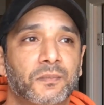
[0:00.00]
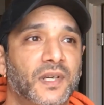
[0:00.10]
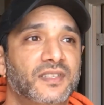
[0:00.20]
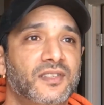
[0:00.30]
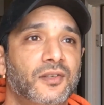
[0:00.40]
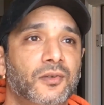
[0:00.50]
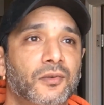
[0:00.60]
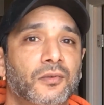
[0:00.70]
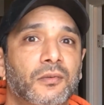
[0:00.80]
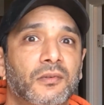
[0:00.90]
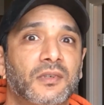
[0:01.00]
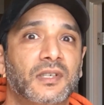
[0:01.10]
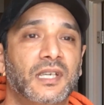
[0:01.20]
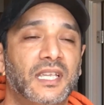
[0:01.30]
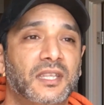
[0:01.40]
but to
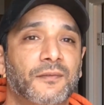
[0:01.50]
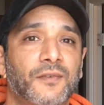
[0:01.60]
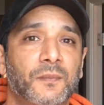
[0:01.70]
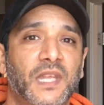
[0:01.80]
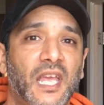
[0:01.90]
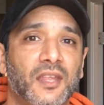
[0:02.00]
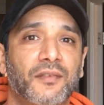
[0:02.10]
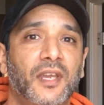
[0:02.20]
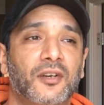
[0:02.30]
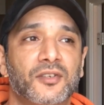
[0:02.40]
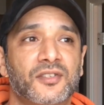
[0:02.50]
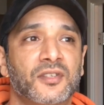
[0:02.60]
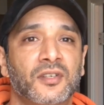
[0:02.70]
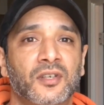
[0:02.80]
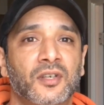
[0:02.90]
get them from the elevators